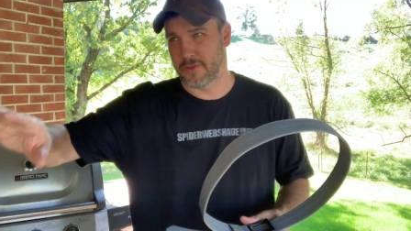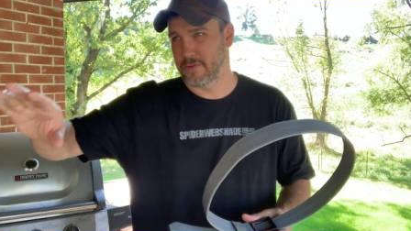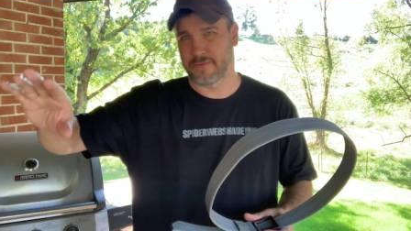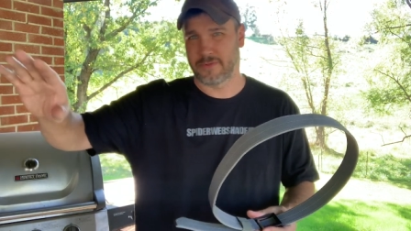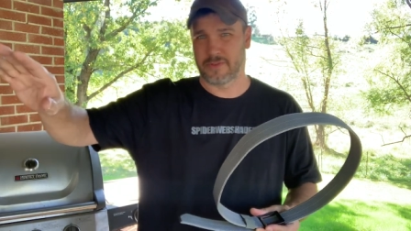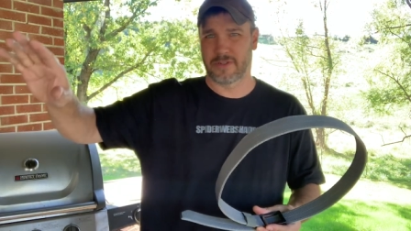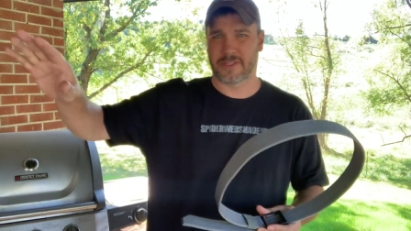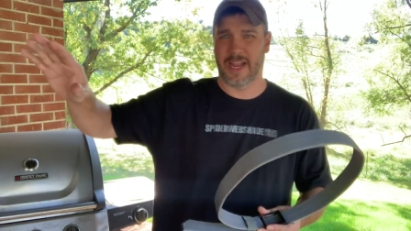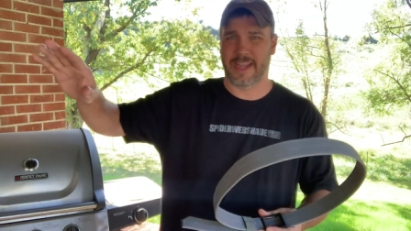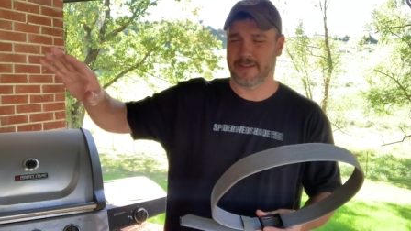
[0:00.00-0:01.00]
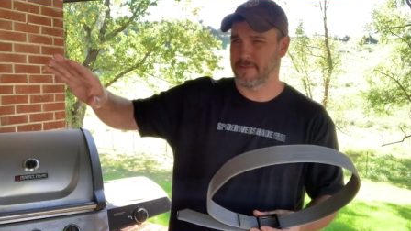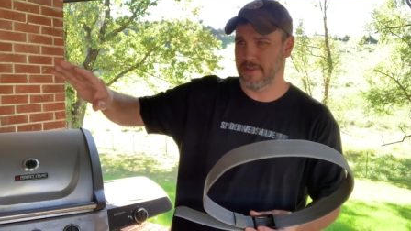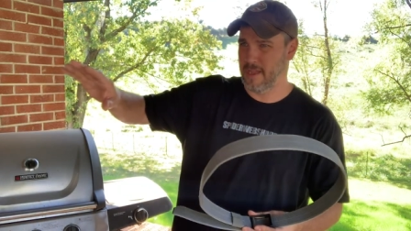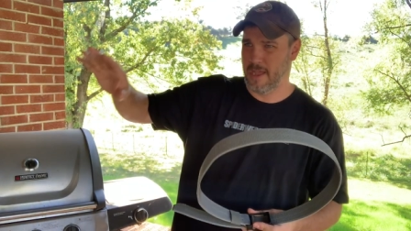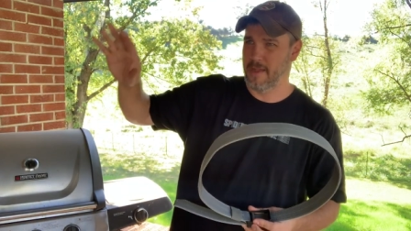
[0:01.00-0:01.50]
They're there's like
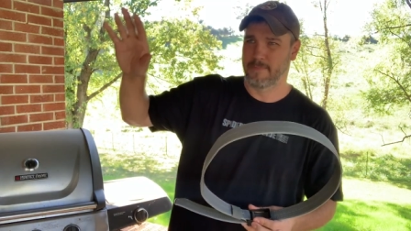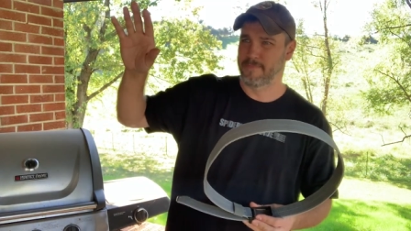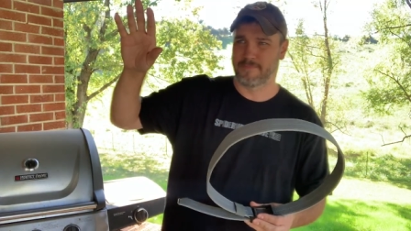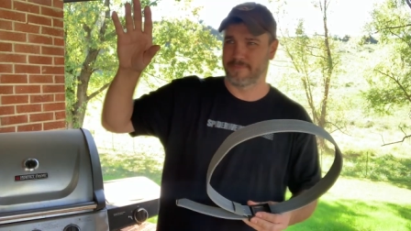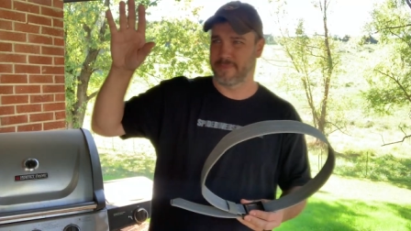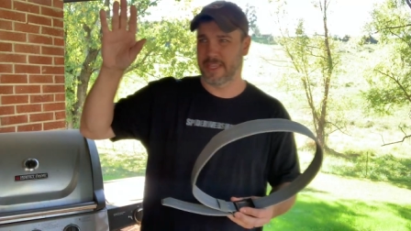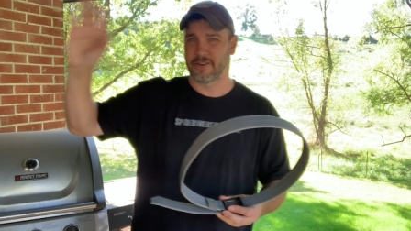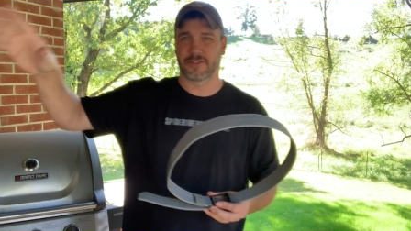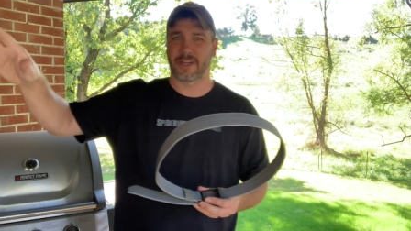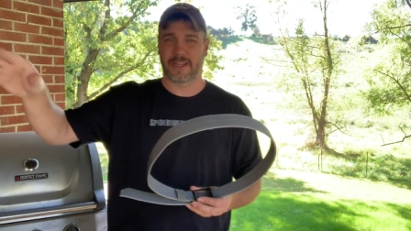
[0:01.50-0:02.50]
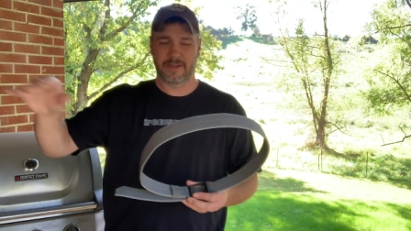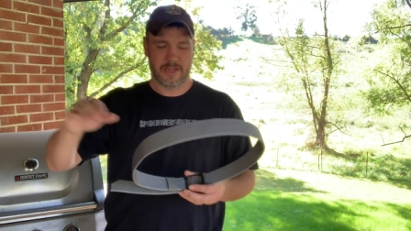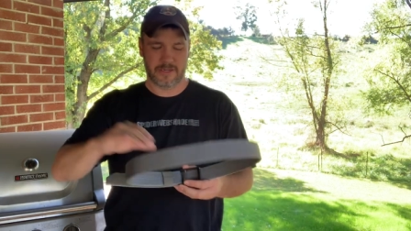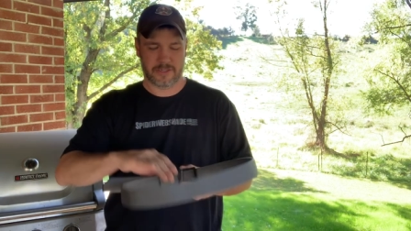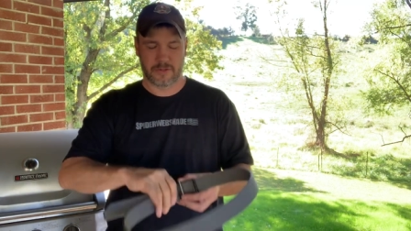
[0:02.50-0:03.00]
a interstate
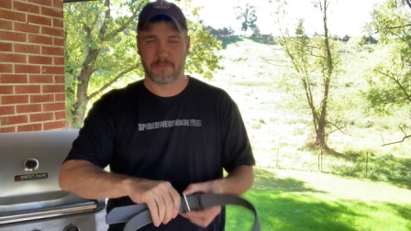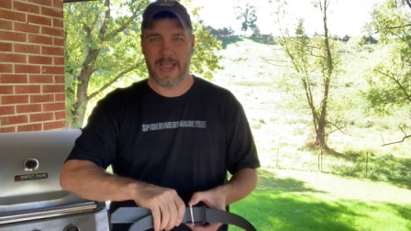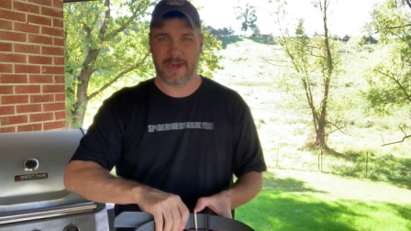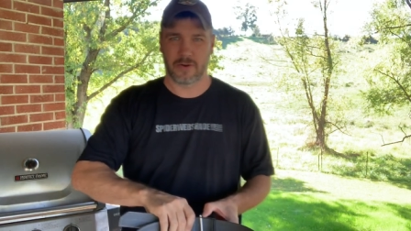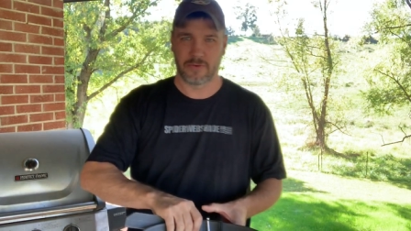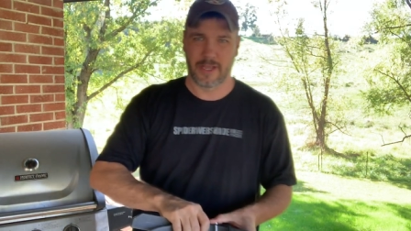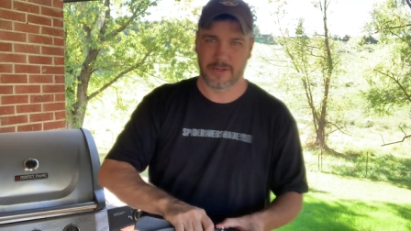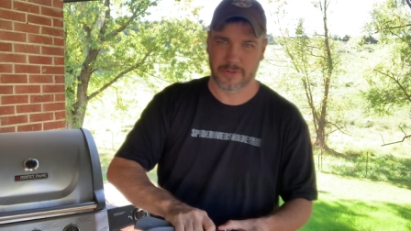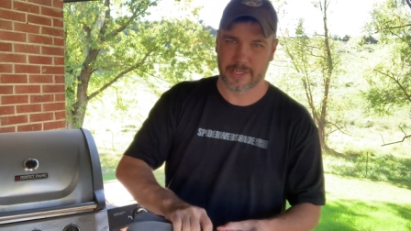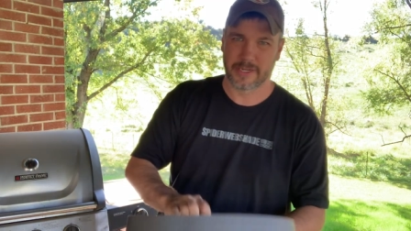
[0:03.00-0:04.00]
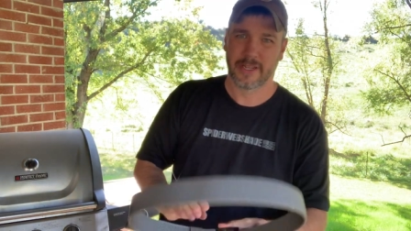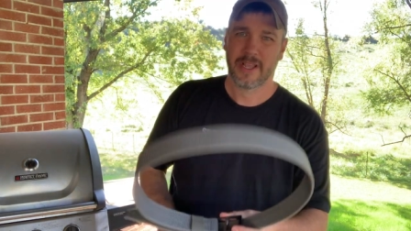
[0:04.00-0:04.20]
down this little back road. I don't get it.